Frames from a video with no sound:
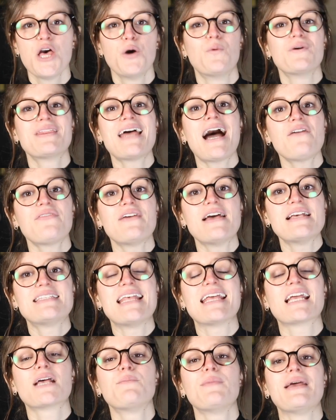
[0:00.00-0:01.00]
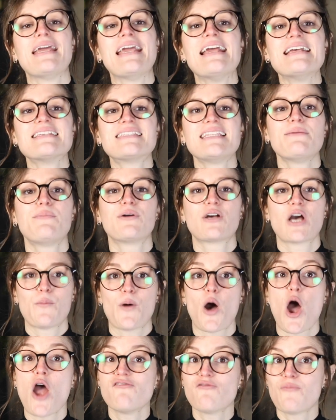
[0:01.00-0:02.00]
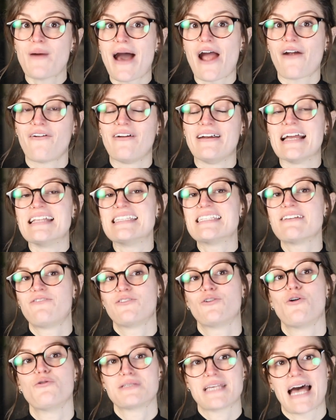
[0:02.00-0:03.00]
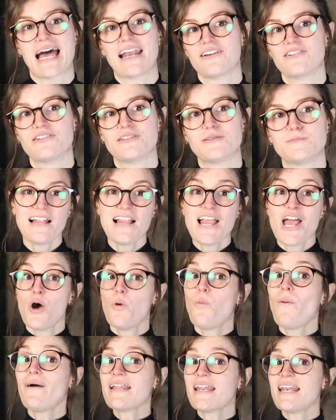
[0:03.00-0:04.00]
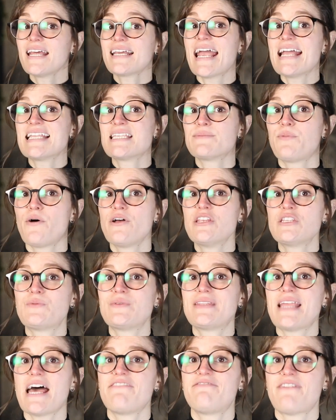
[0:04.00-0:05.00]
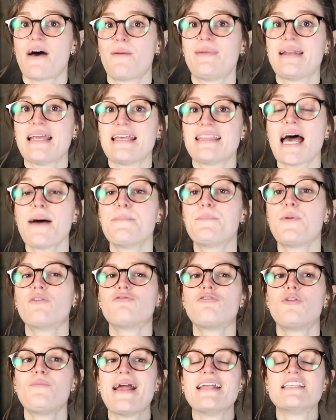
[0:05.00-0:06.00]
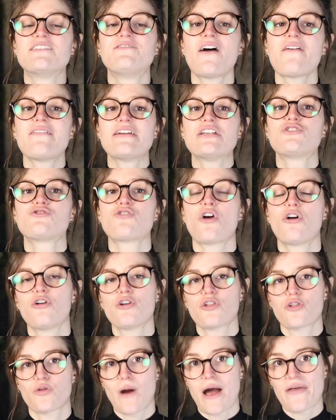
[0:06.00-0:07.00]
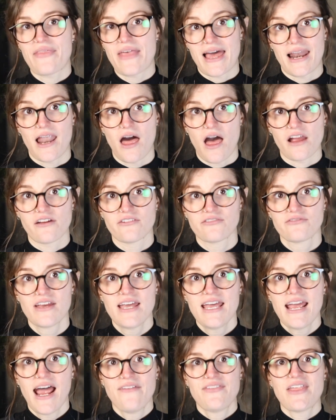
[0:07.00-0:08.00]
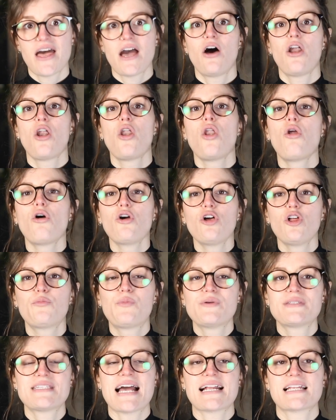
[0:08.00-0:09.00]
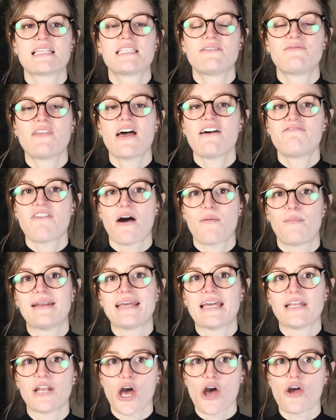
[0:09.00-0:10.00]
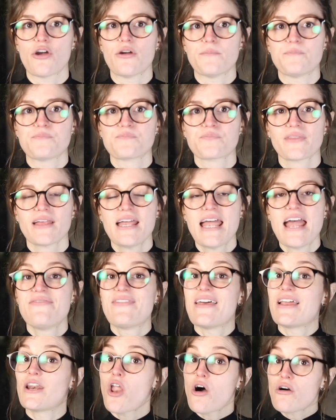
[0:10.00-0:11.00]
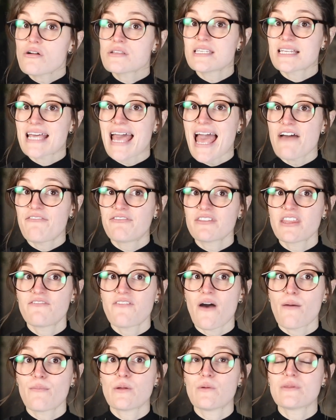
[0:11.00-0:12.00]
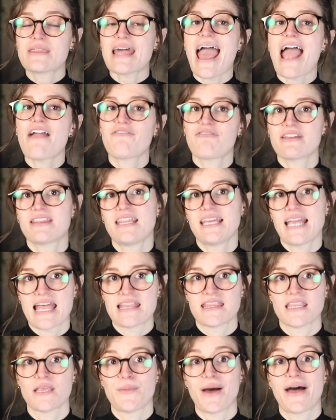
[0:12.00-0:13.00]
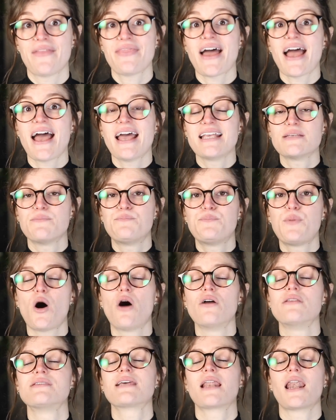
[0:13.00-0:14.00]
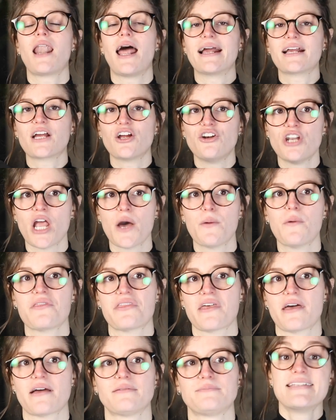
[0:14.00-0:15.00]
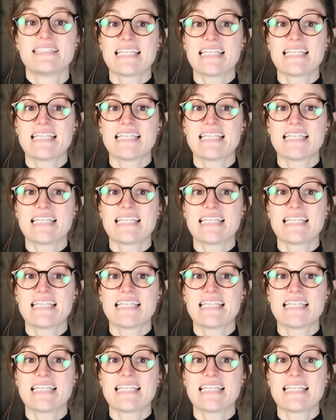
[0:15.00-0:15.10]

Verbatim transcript: Without this, they can easily become overpowering and difficult to handle. When an Akita bonds with their family, that bond remains very strong throughout their life. They are loyal protectors of their family and home. They long to care for the family with everything in them, and that is a bond like no other.